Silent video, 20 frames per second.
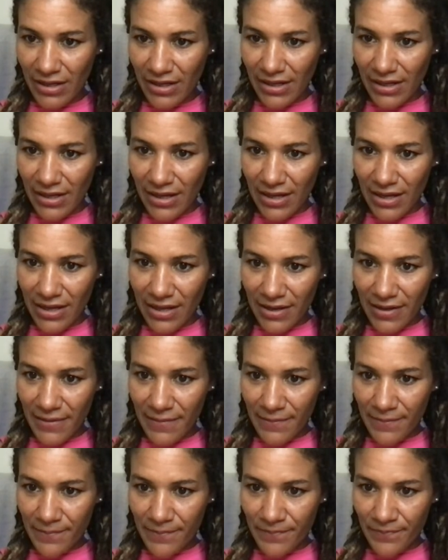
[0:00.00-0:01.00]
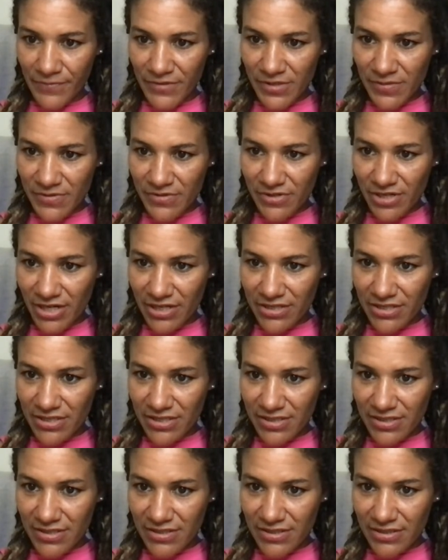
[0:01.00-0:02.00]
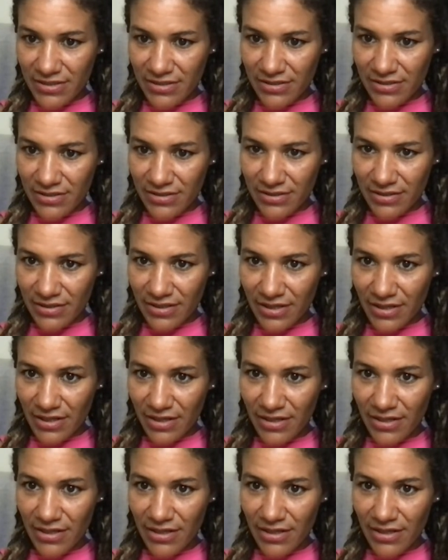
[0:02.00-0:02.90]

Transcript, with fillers: Um, subscribers, da da da da da.